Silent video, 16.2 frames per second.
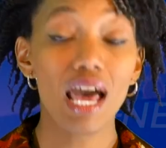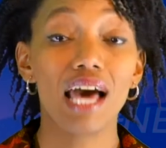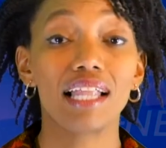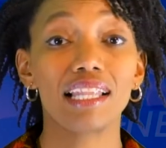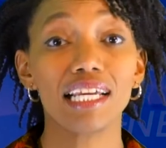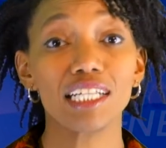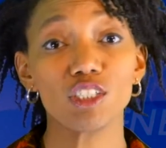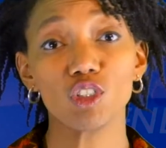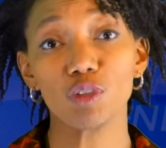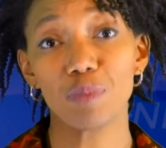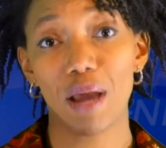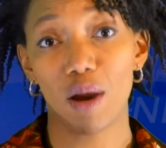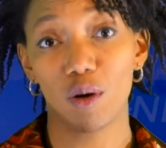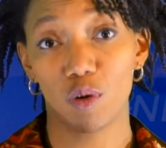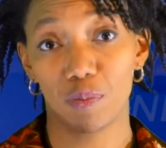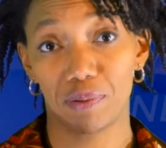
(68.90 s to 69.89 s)
Electric
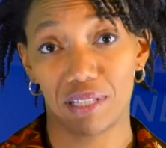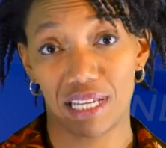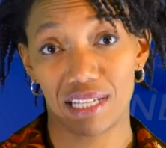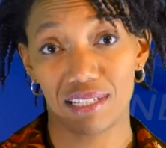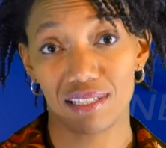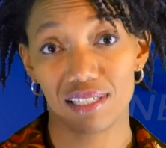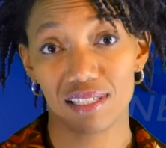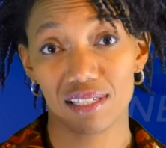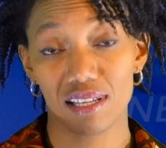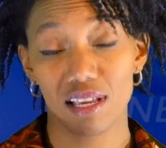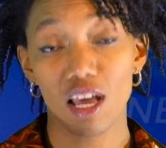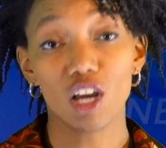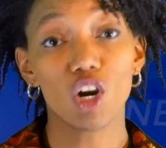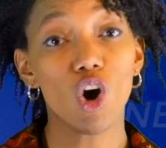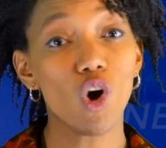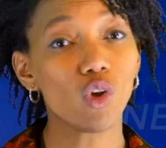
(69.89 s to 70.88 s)
power plants,
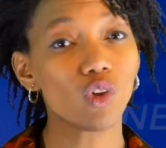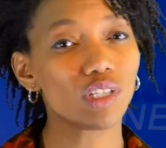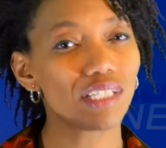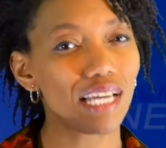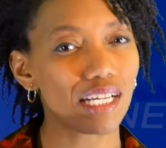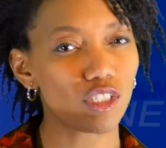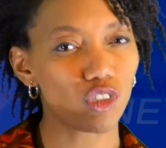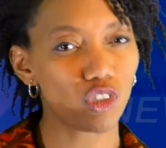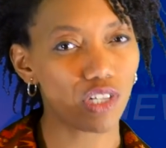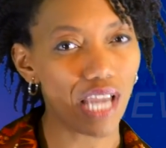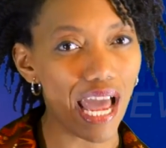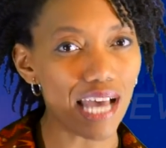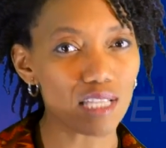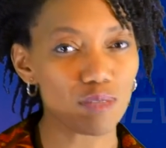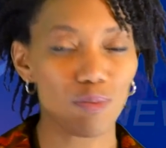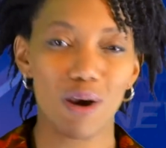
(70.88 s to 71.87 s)
coal and natural
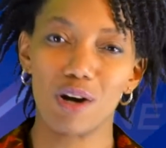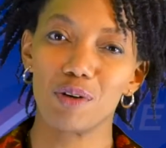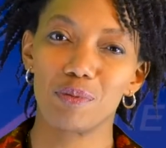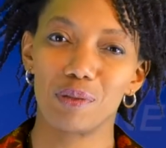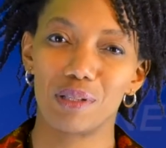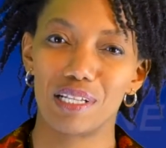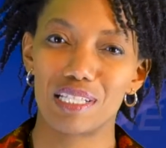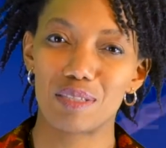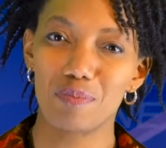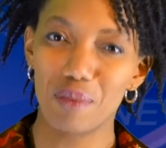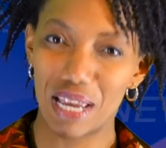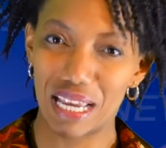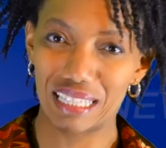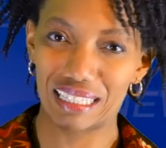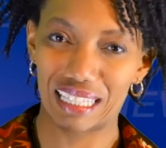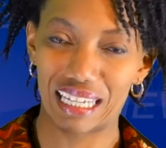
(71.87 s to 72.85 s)
gas power plants
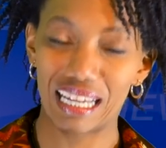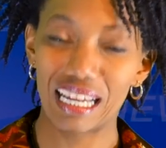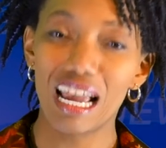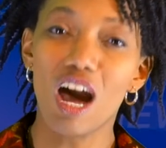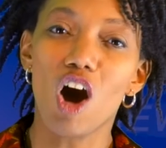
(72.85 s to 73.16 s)
mainly,